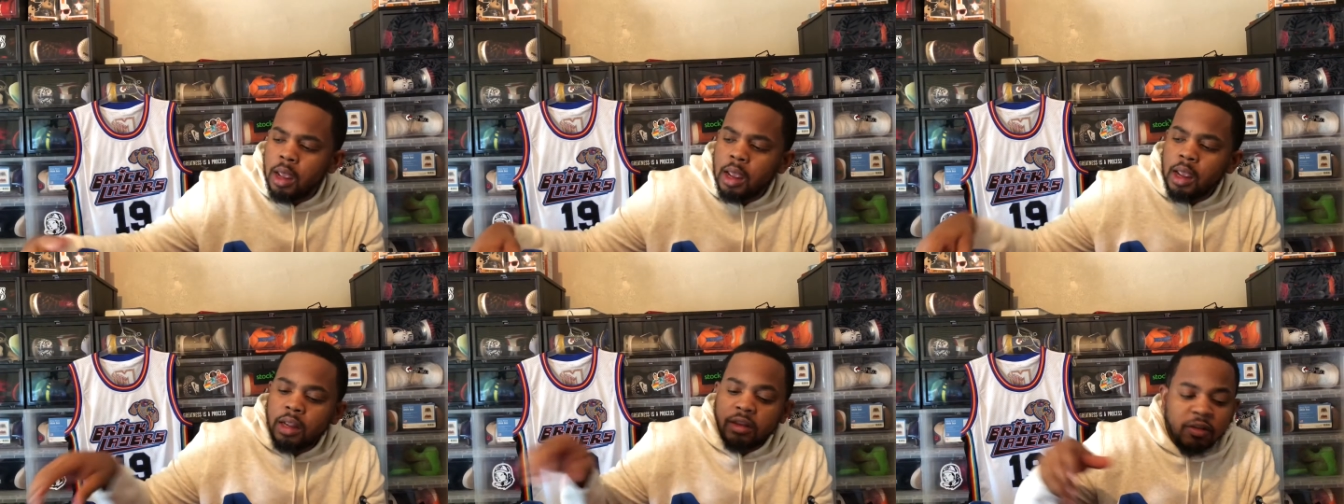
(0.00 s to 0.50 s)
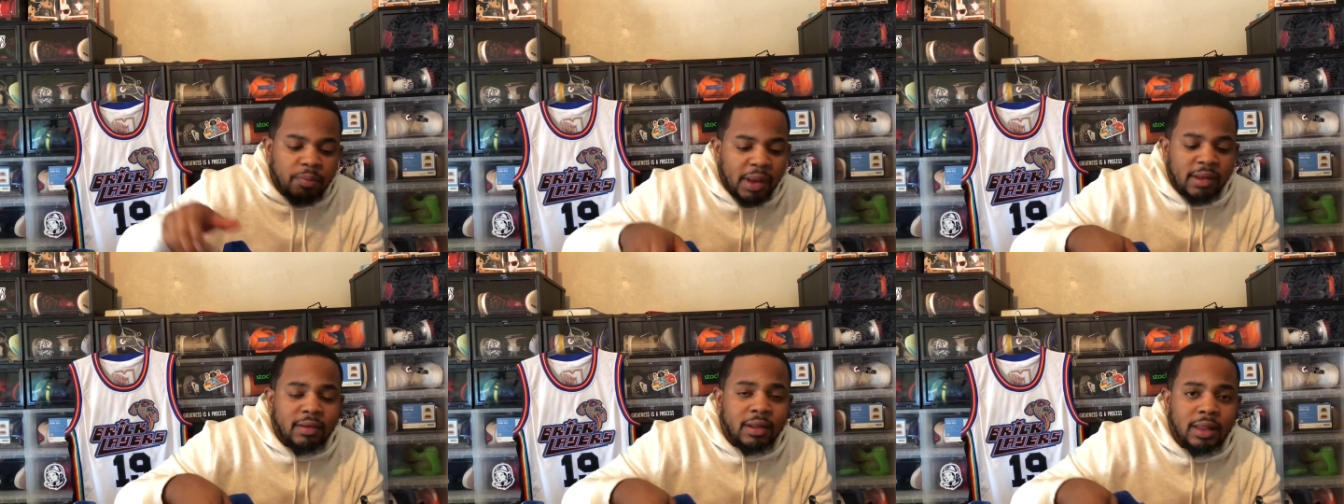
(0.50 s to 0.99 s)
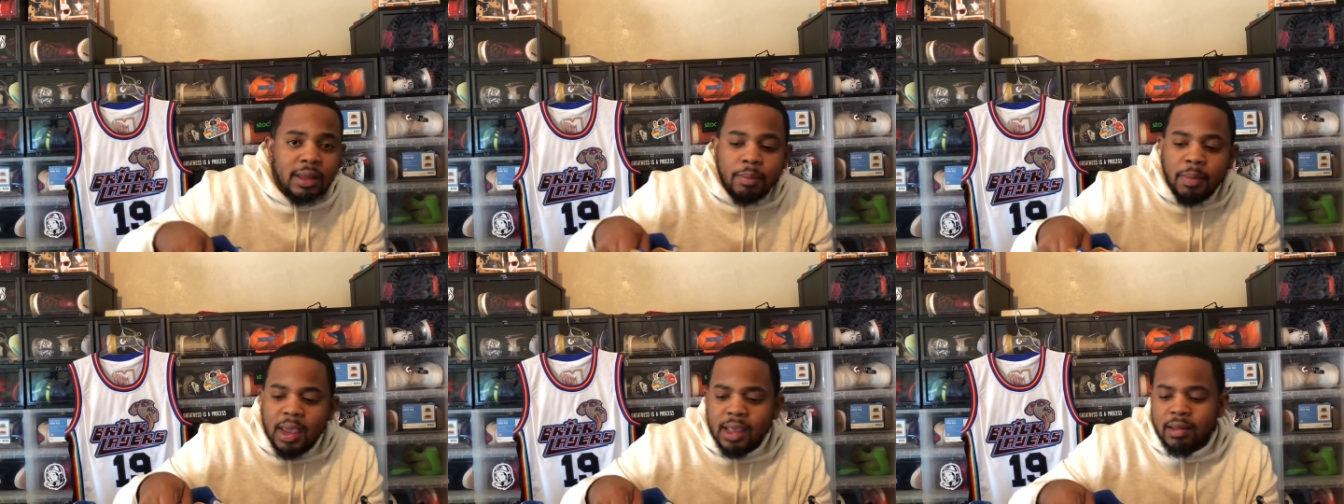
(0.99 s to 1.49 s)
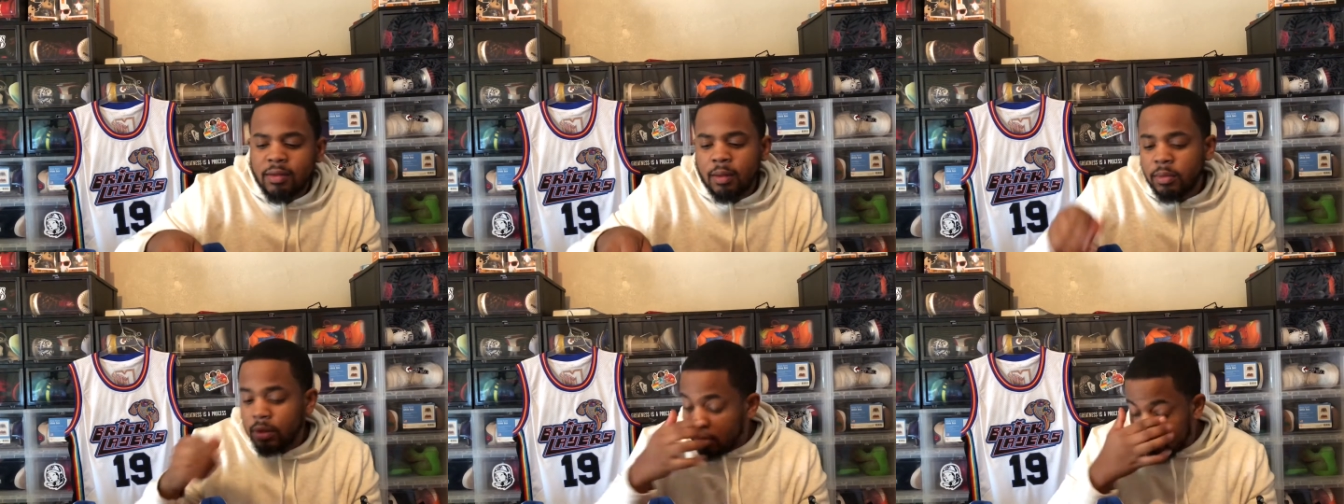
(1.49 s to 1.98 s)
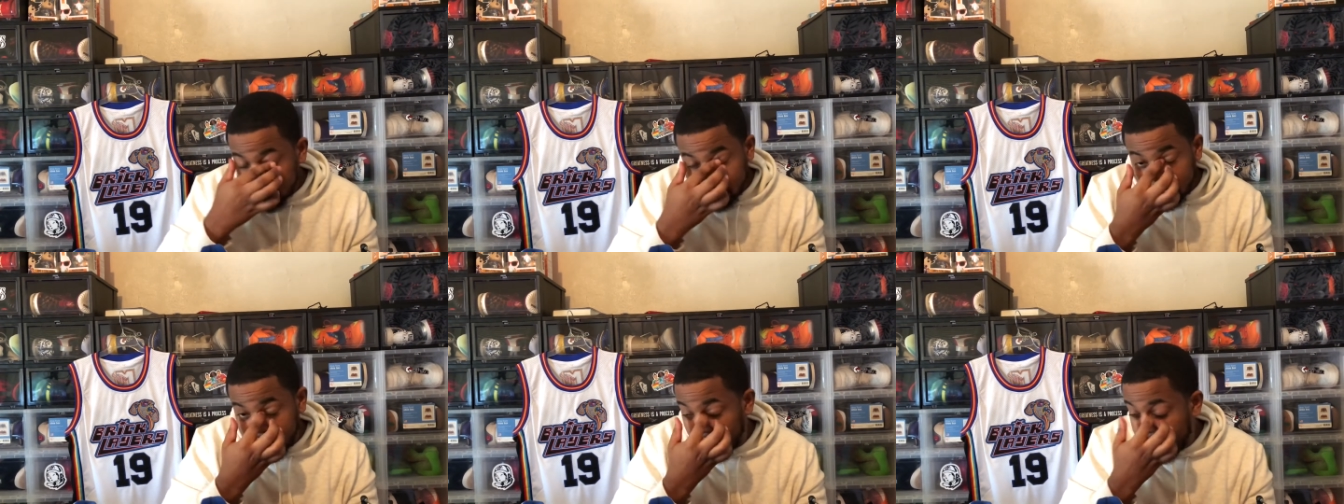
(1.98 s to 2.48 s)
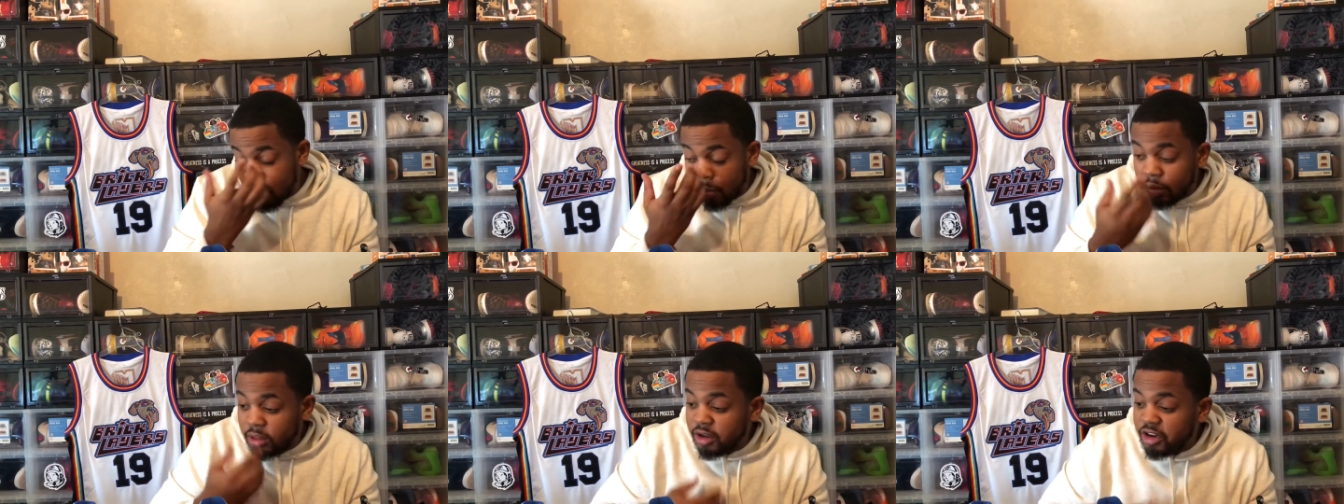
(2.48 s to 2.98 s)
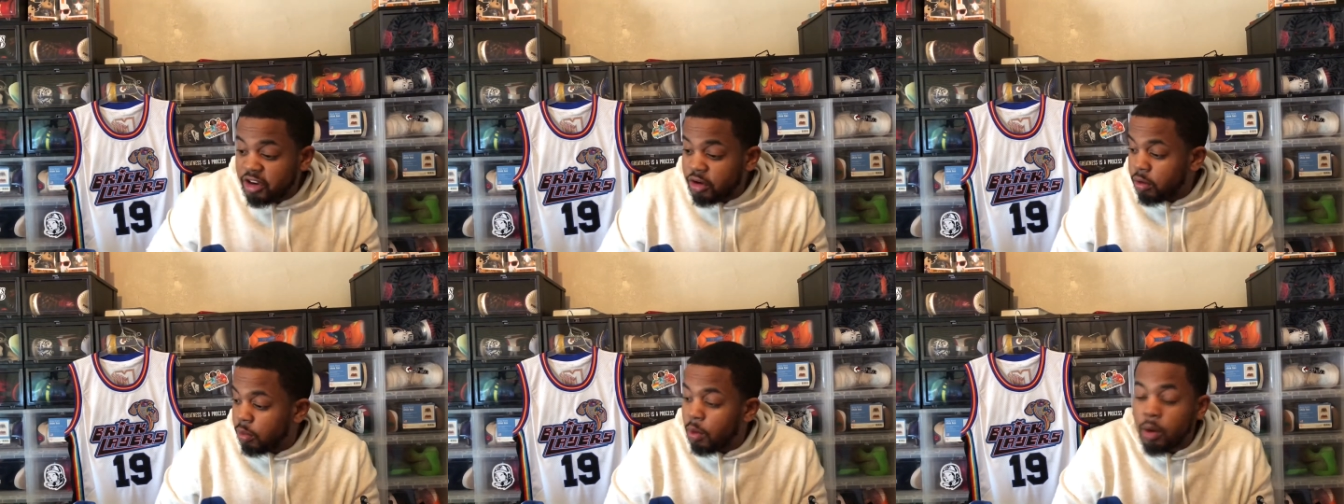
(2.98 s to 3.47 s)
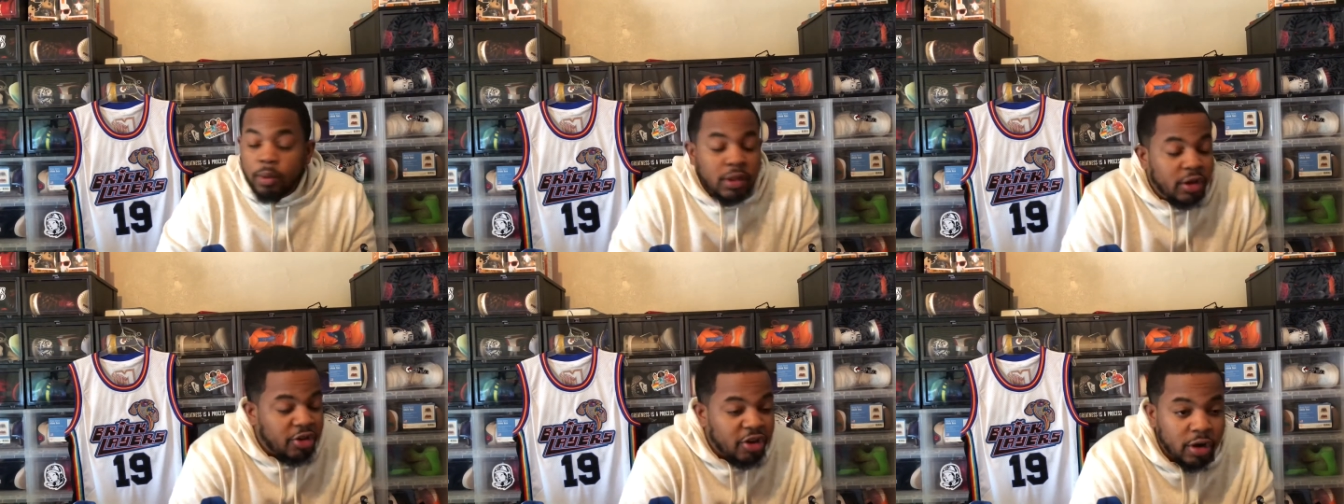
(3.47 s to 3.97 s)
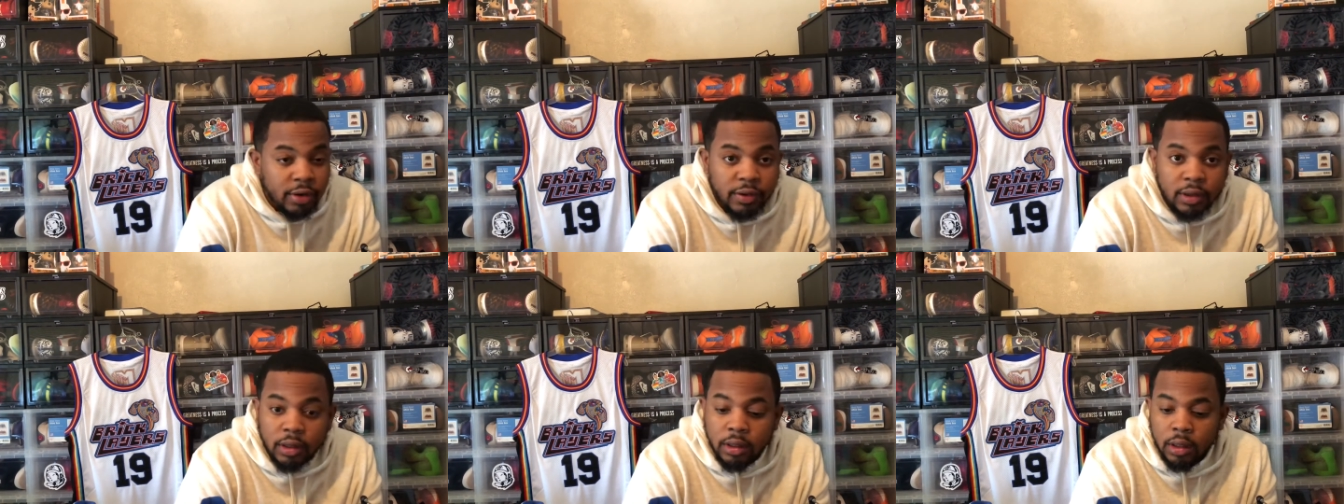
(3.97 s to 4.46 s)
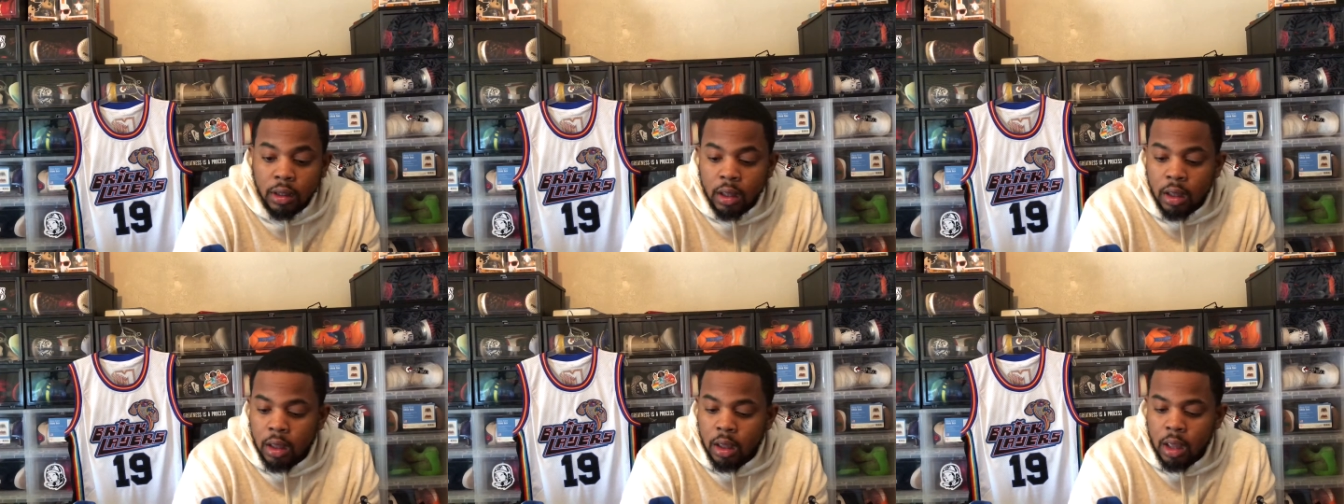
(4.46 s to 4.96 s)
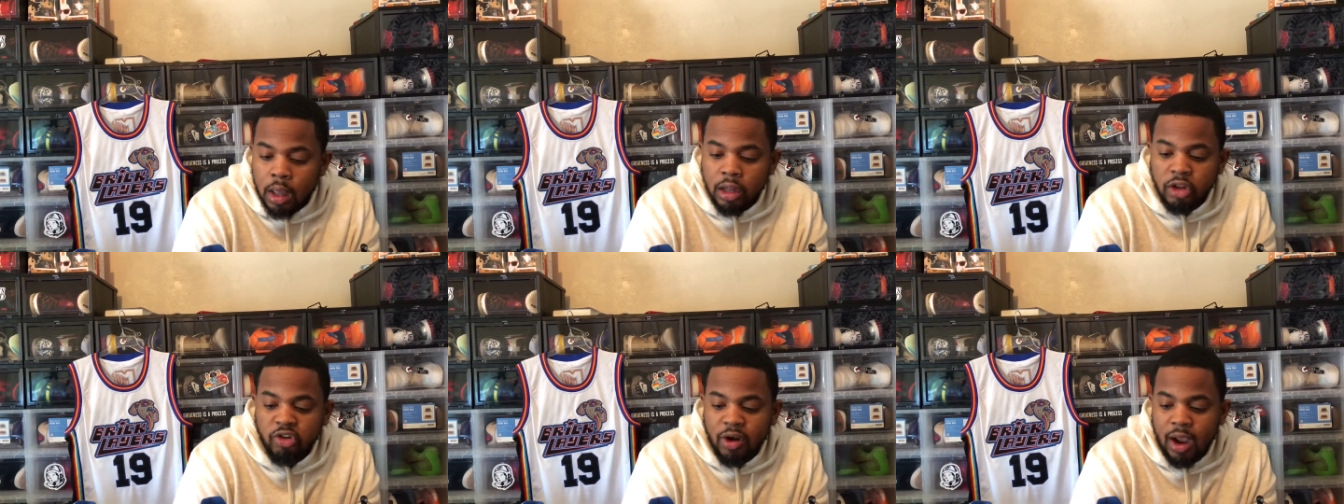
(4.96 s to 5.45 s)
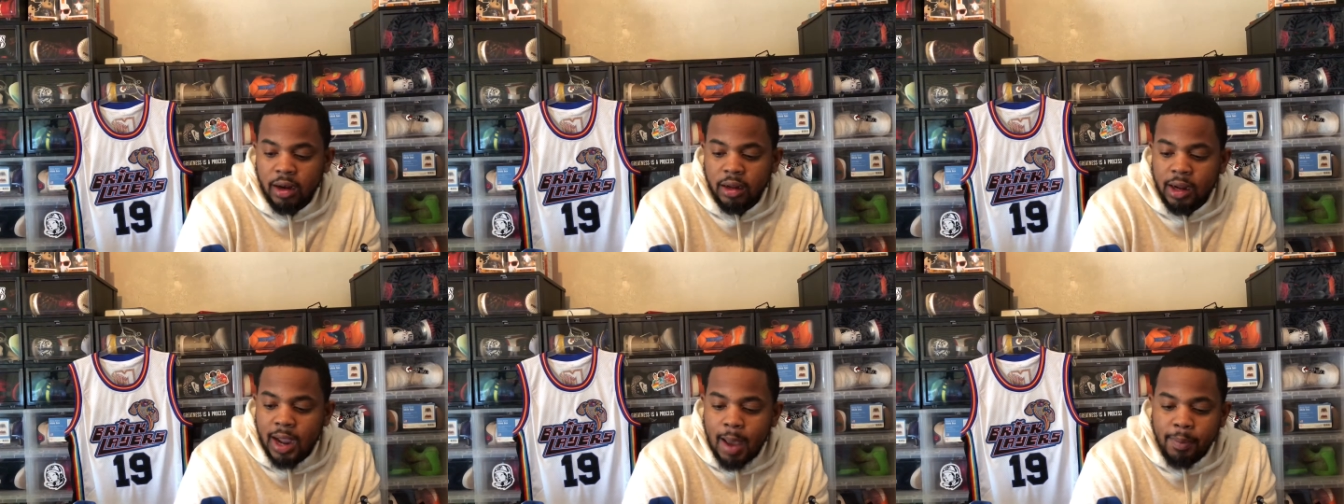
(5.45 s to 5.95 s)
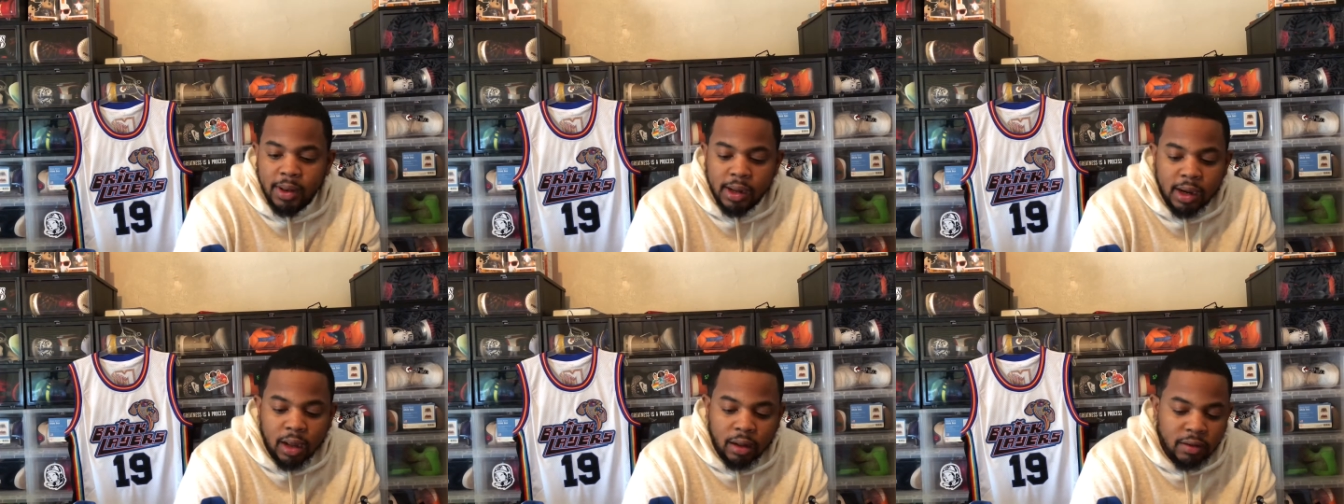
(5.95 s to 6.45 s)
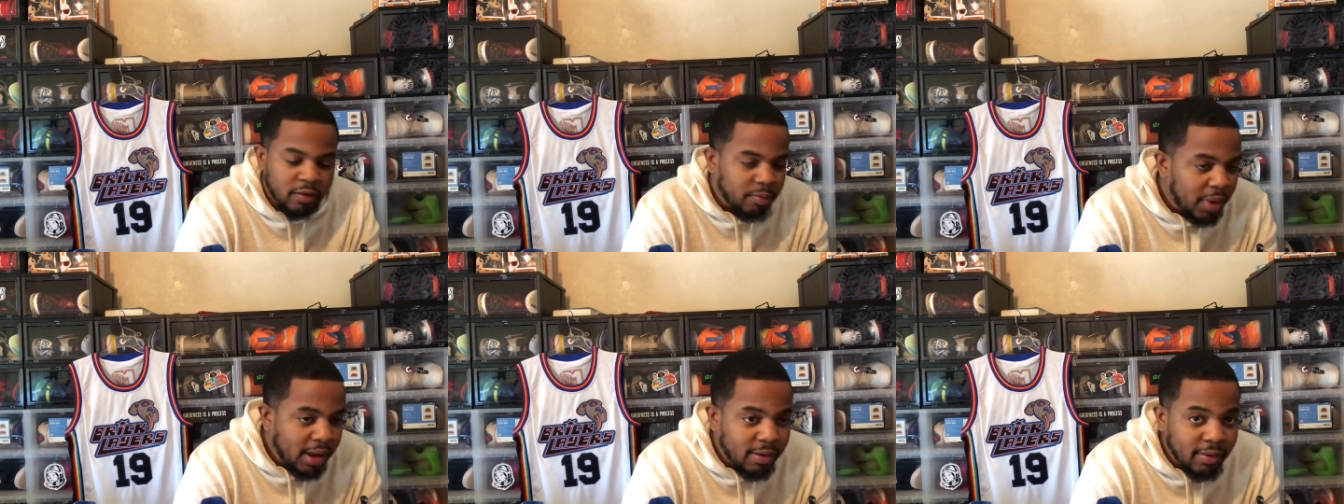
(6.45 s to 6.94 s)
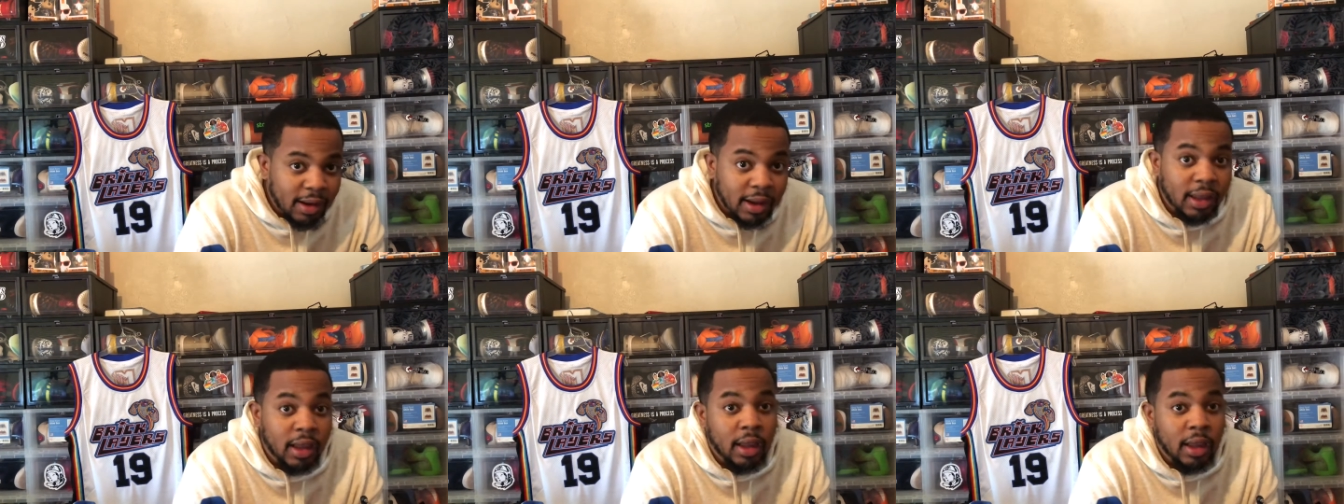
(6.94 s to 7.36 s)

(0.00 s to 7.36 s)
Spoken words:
Just basically made something to wear with the shoe, wear with the jersey. Try to copy the colors as best as I can.